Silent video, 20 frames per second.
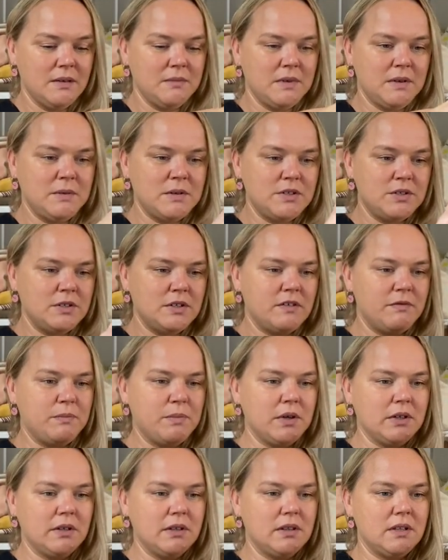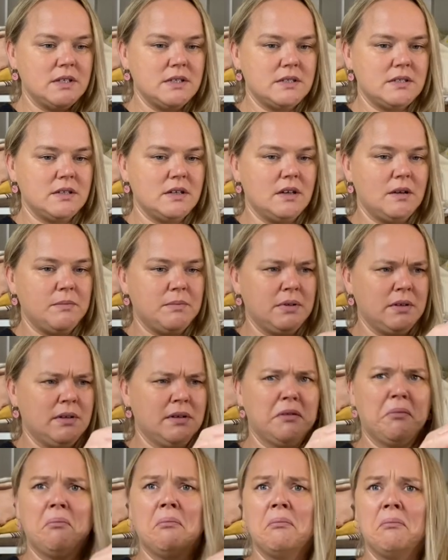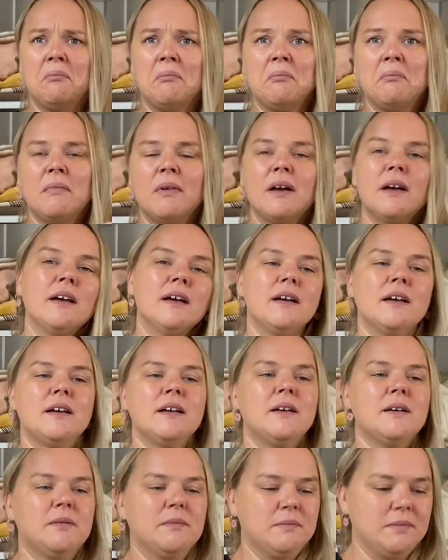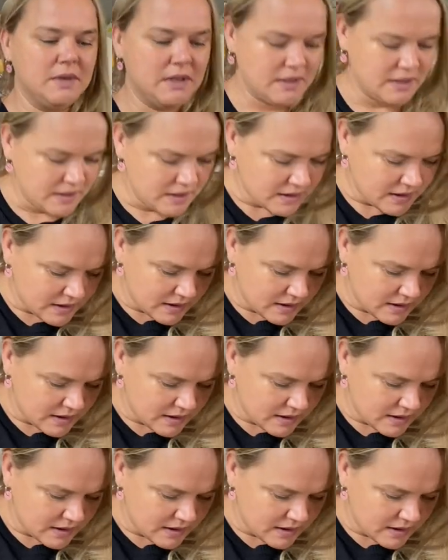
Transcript: maybe I should have buttoned this up. But